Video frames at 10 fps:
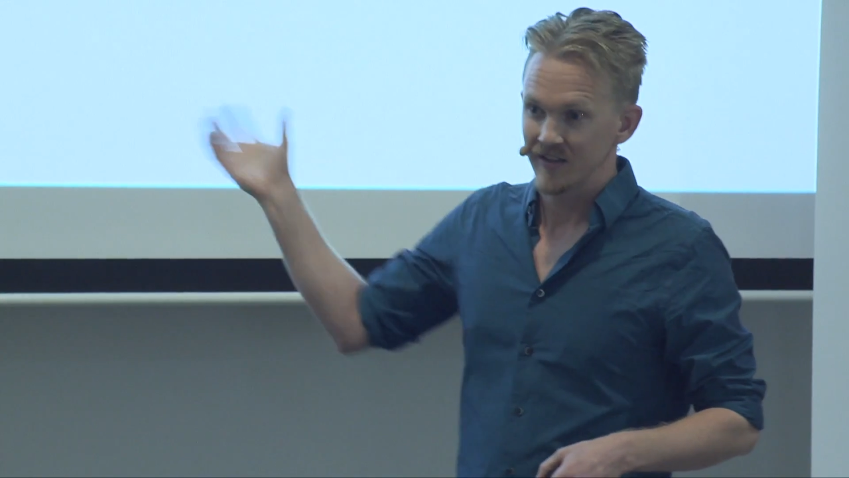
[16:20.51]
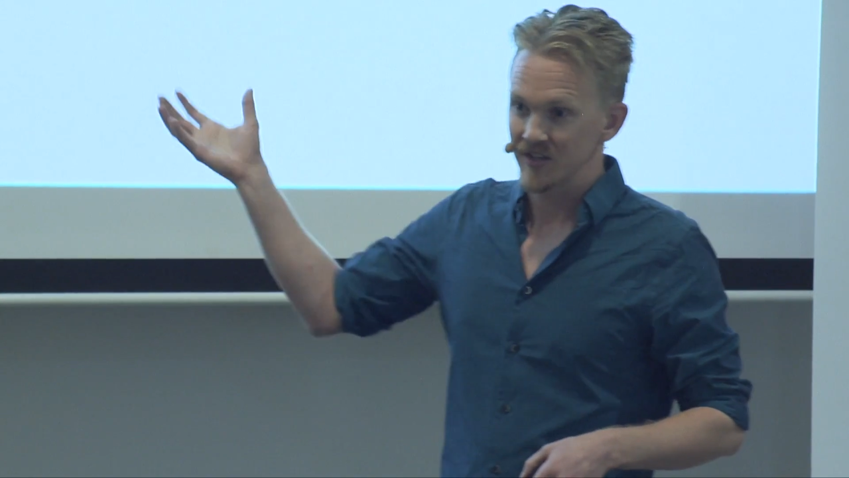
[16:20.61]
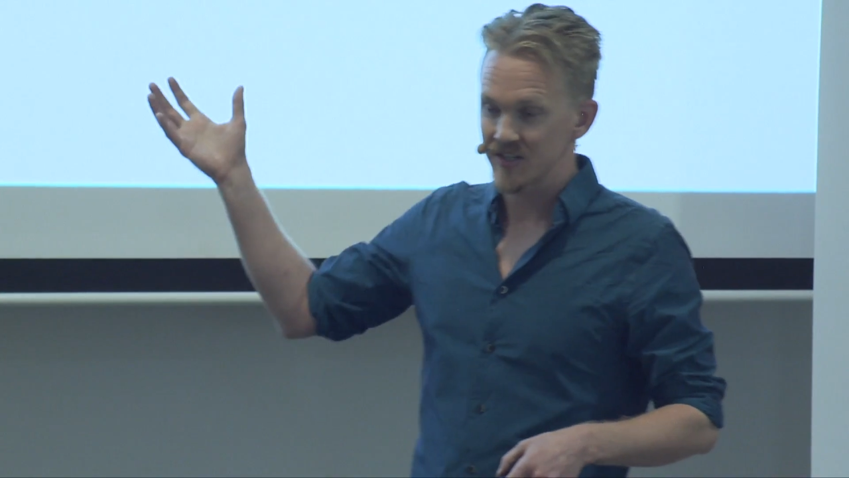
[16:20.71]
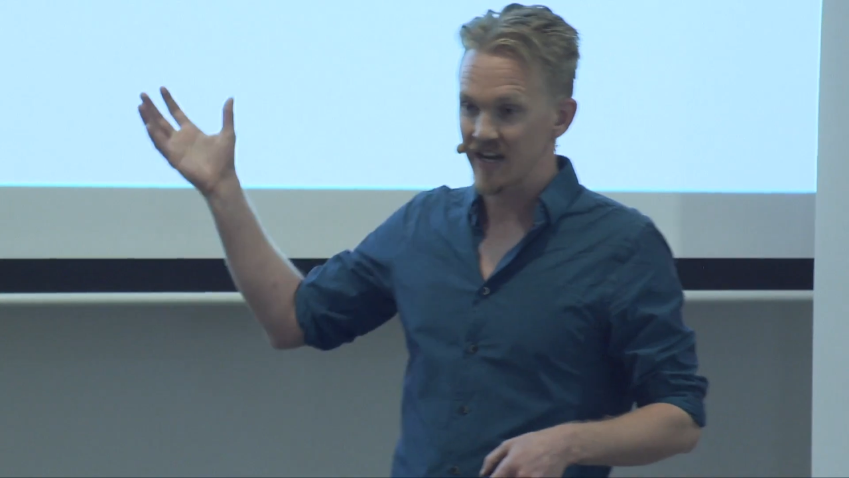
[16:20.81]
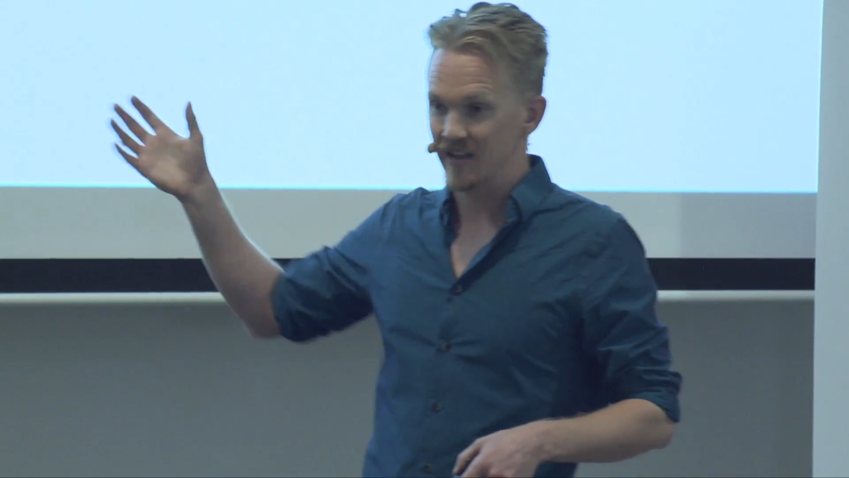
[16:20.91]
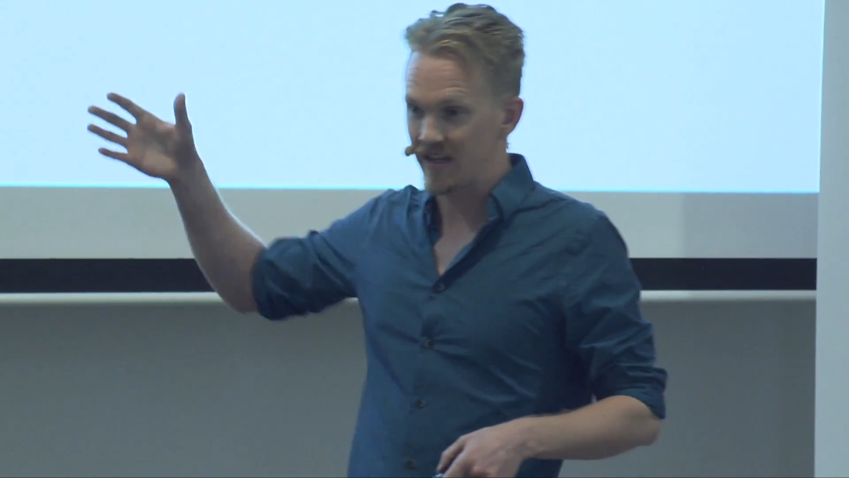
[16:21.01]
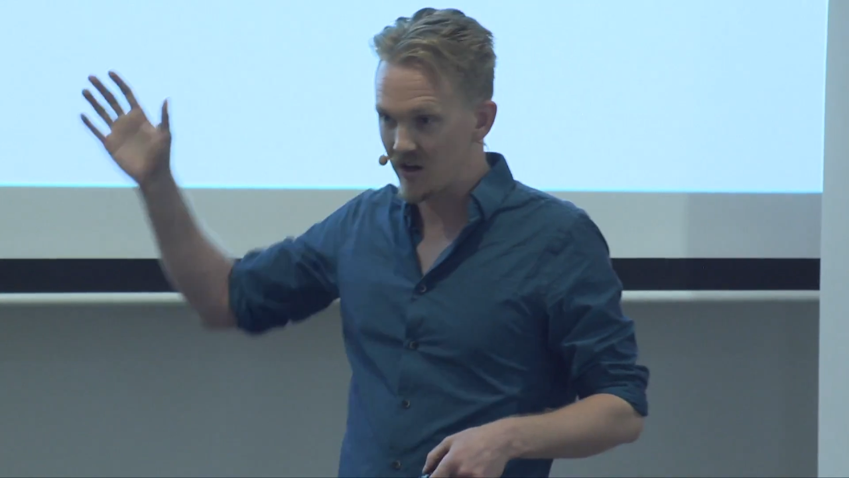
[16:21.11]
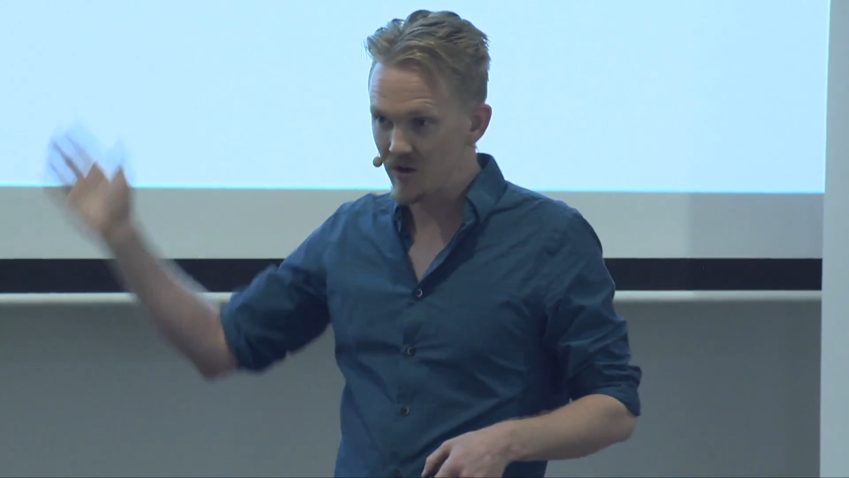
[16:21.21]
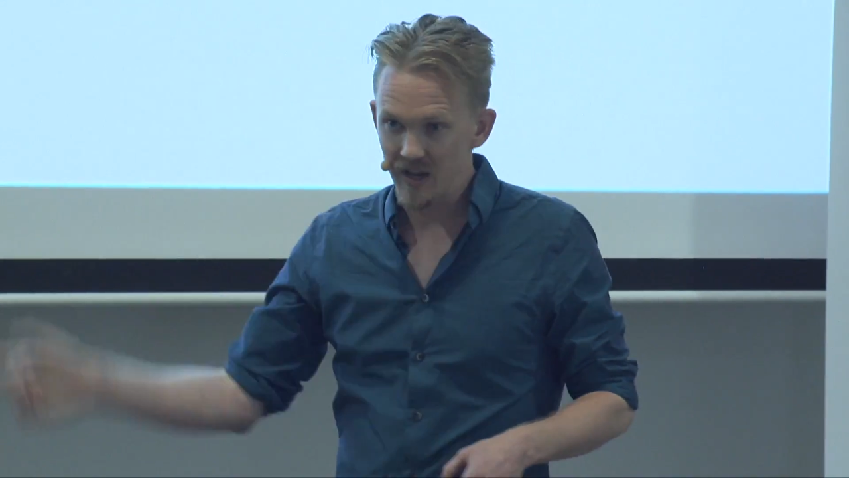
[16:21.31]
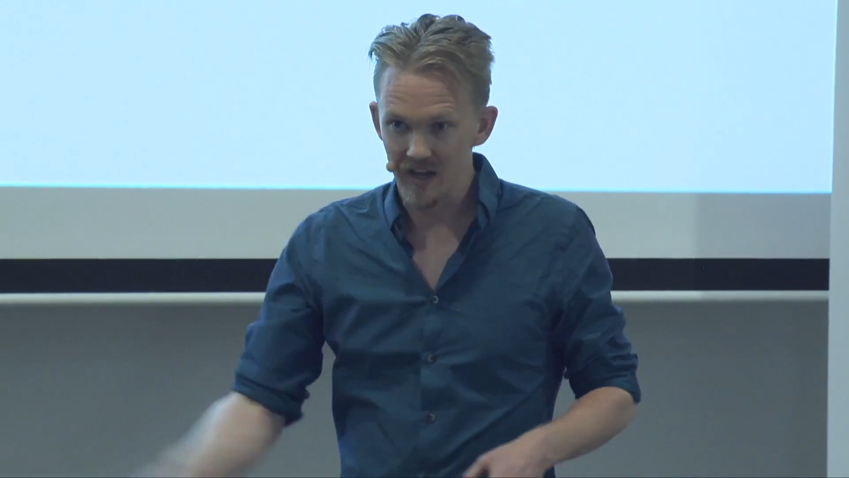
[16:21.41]
say like,
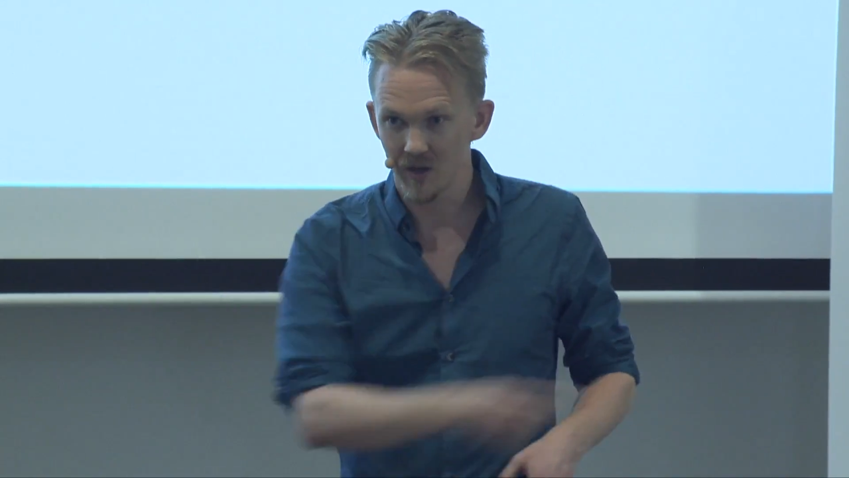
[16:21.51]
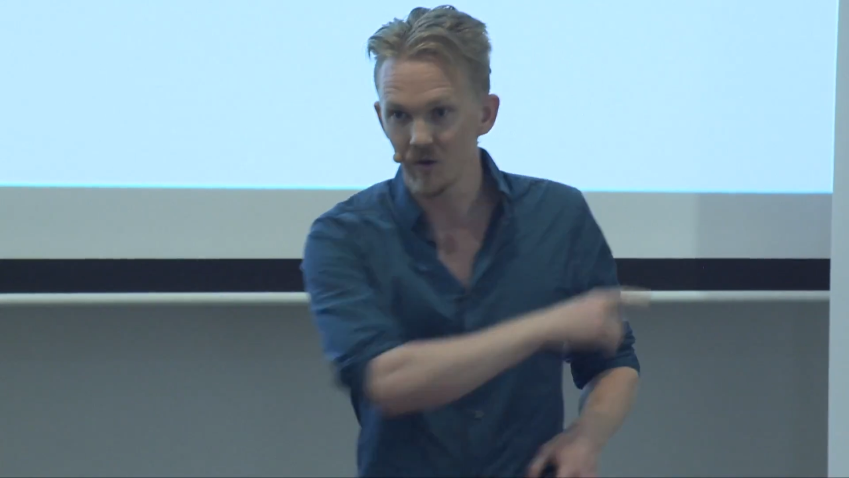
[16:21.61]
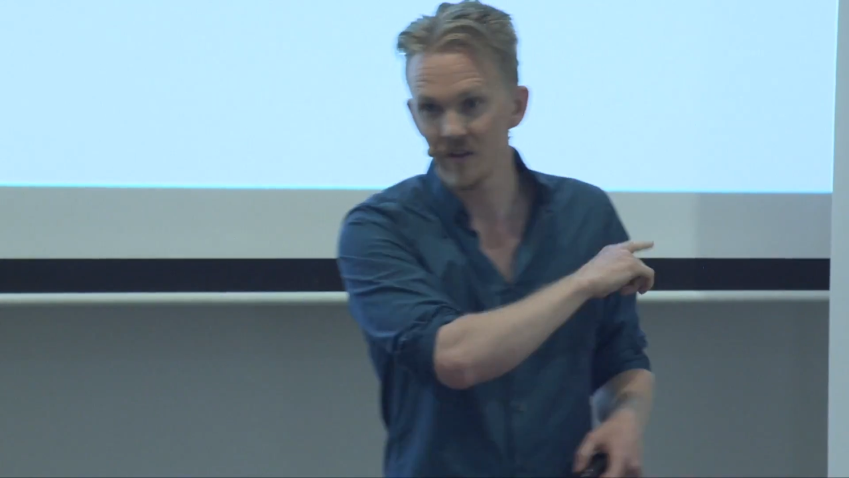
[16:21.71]
oh yeah, go to